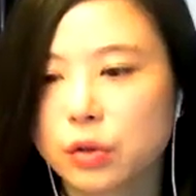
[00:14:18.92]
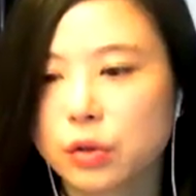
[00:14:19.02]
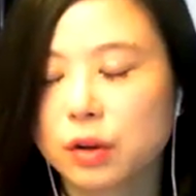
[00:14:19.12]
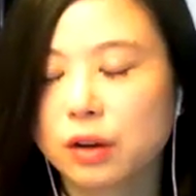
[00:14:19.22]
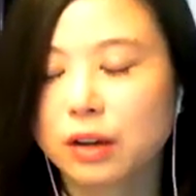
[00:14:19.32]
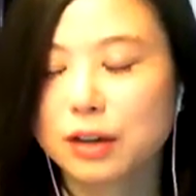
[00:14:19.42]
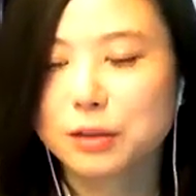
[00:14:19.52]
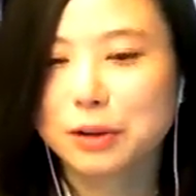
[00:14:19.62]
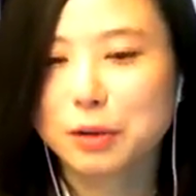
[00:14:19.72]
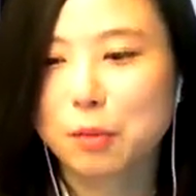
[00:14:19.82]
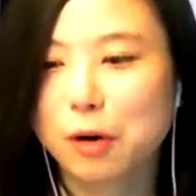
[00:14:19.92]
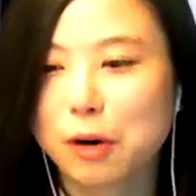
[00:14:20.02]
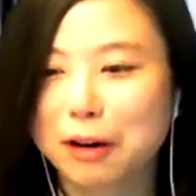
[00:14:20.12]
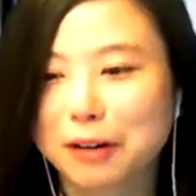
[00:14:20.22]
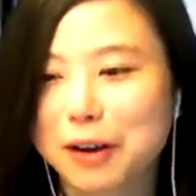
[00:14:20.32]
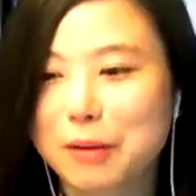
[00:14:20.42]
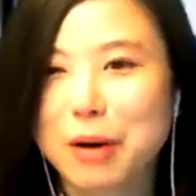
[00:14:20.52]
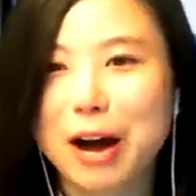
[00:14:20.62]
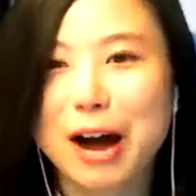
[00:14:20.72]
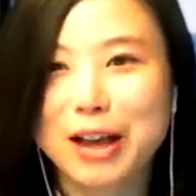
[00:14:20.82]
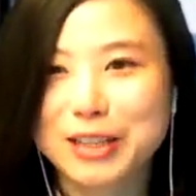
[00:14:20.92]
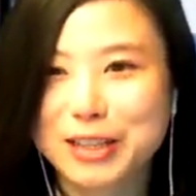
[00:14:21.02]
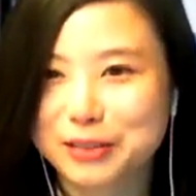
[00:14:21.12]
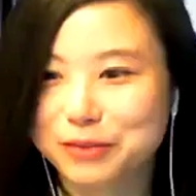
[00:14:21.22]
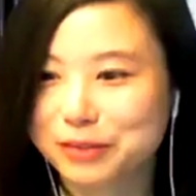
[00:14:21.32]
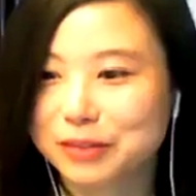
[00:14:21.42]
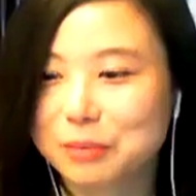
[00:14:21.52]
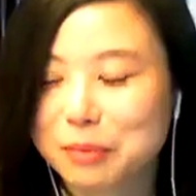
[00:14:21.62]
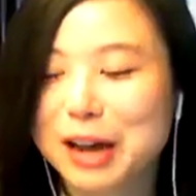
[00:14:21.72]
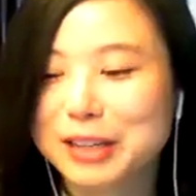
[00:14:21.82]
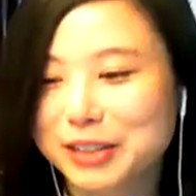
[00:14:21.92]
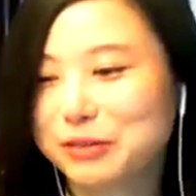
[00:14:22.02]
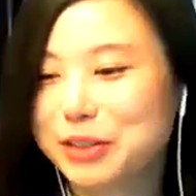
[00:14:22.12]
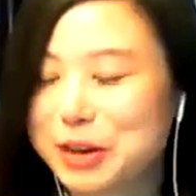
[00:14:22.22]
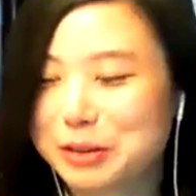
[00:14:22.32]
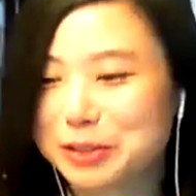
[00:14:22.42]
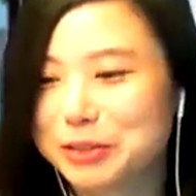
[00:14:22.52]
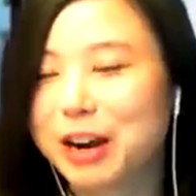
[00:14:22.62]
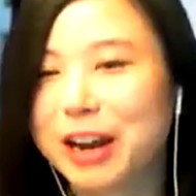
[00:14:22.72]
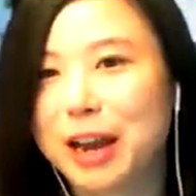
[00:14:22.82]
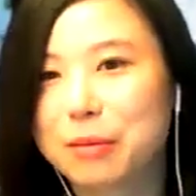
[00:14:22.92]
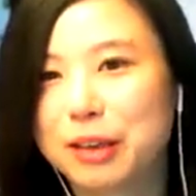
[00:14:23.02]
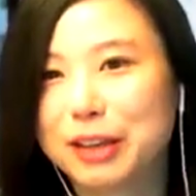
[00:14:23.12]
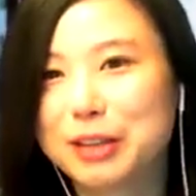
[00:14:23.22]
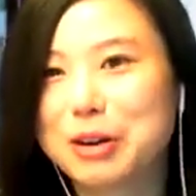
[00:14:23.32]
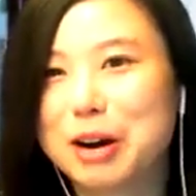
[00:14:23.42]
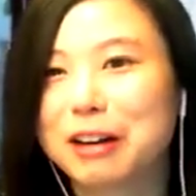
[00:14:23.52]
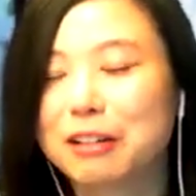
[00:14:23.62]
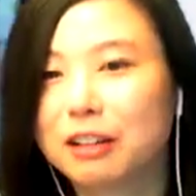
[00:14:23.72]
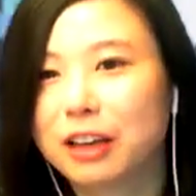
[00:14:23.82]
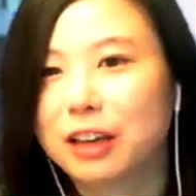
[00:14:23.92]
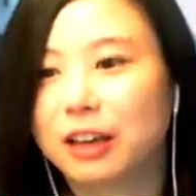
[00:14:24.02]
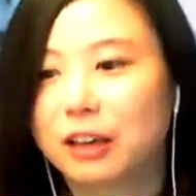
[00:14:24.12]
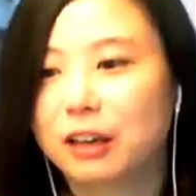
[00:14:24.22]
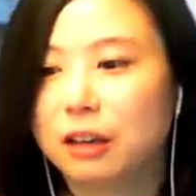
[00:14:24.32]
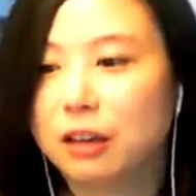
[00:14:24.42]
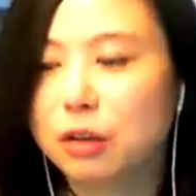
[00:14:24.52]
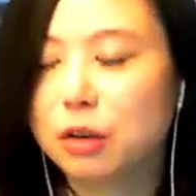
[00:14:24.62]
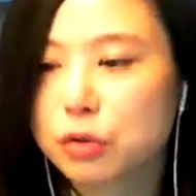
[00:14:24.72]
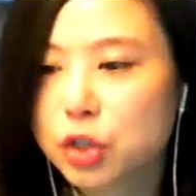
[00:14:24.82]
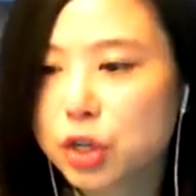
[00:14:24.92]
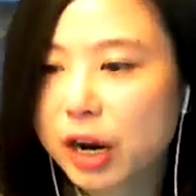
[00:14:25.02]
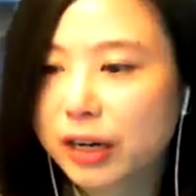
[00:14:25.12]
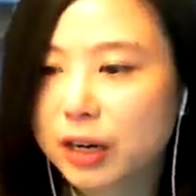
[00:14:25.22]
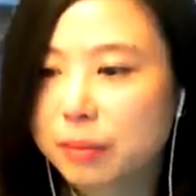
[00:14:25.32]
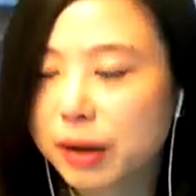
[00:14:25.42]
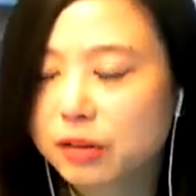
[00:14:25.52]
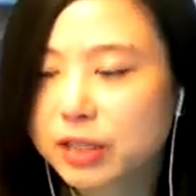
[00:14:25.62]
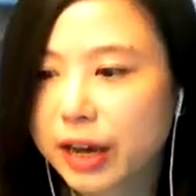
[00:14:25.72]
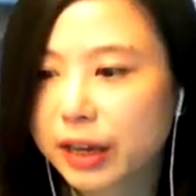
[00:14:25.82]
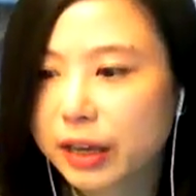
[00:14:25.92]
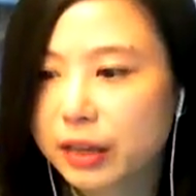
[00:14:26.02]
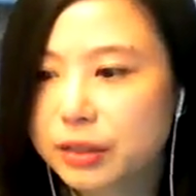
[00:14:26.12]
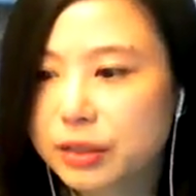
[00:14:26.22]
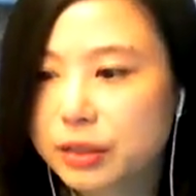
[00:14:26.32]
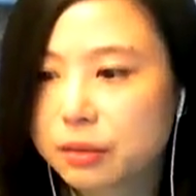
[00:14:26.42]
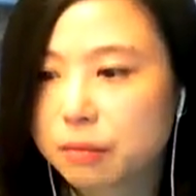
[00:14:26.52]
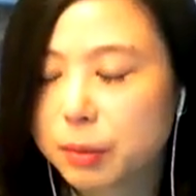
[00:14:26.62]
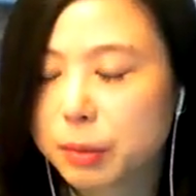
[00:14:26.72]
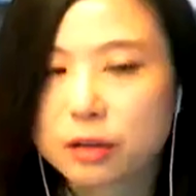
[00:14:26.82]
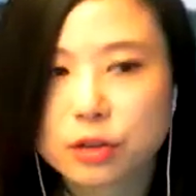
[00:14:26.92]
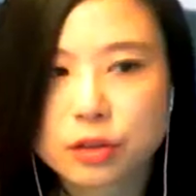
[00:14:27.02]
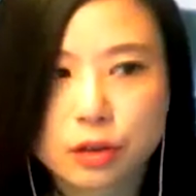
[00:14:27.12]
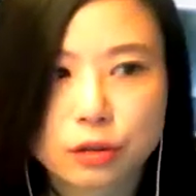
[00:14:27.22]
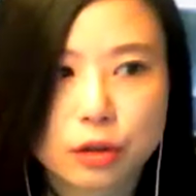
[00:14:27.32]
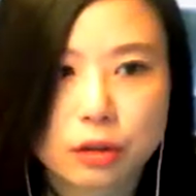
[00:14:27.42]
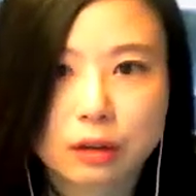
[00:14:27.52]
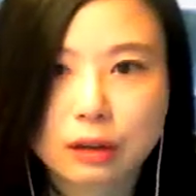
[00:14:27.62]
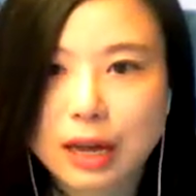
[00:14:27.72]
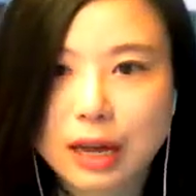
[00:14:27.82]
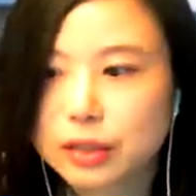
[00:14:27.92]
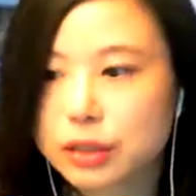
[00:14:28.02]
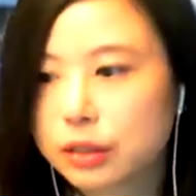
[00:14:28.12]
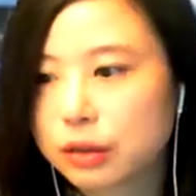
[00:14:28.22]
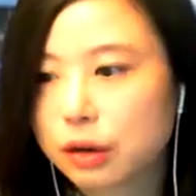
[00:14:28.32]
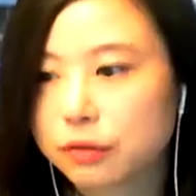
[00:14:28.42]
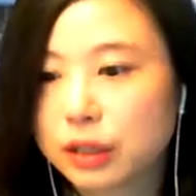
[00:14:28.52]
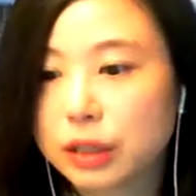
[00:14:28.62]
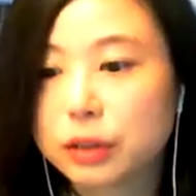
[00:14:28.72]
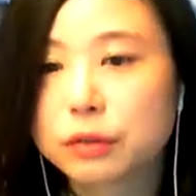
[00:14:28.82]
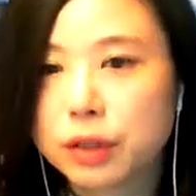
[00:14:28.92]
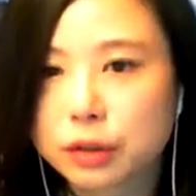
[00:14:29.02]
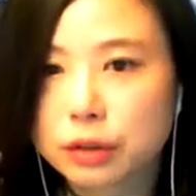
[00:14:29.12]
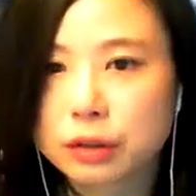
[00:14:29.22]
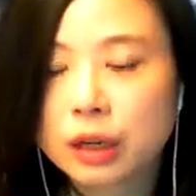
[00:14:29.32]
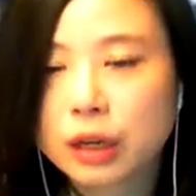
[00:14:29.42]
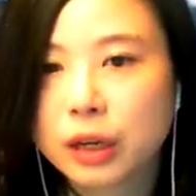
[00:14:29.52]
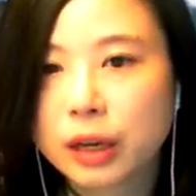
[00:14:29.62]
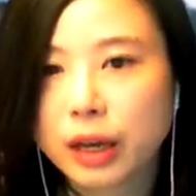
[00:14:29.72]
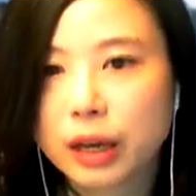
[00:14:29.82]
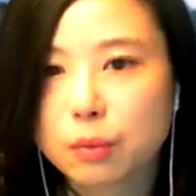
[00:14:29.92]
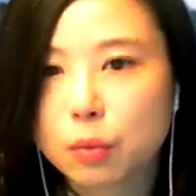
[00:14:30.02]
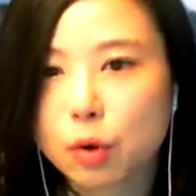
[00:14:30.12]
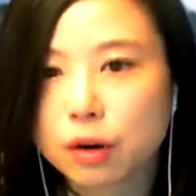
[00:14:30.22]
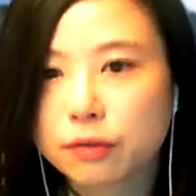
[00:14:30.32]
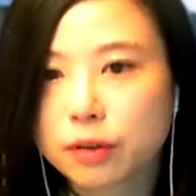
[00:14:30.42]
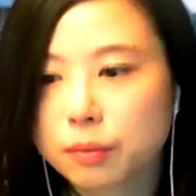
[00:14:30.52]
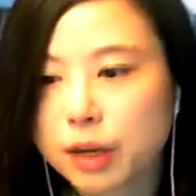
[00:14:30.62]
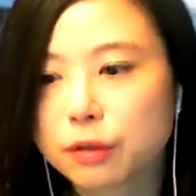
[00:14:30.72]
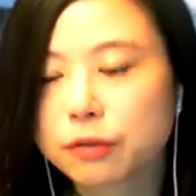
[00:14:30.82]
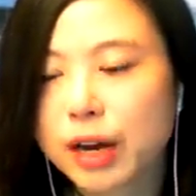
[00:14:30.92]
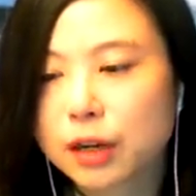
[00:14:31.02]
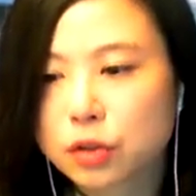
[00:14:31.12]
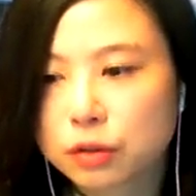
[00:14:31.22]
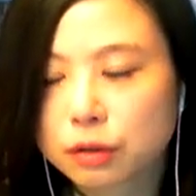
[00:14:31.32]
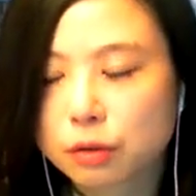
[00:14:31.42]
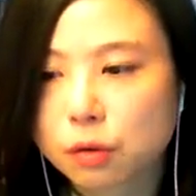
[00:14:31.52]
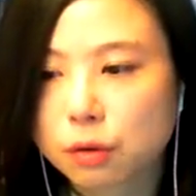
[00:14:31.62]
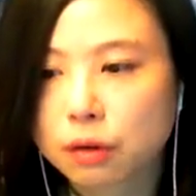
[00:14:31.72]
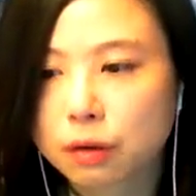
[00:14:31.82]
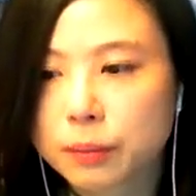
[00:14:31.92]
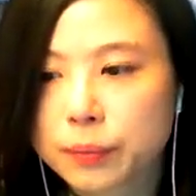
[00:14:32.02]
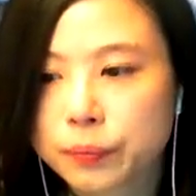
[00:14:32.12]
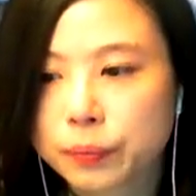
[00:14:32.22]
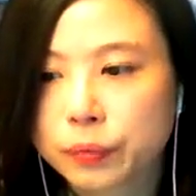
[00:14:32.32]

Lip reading: so I guess on a more positive note, right? I mean, historically, China biotech is maybe considered less of an innovator and more of a manufacturer or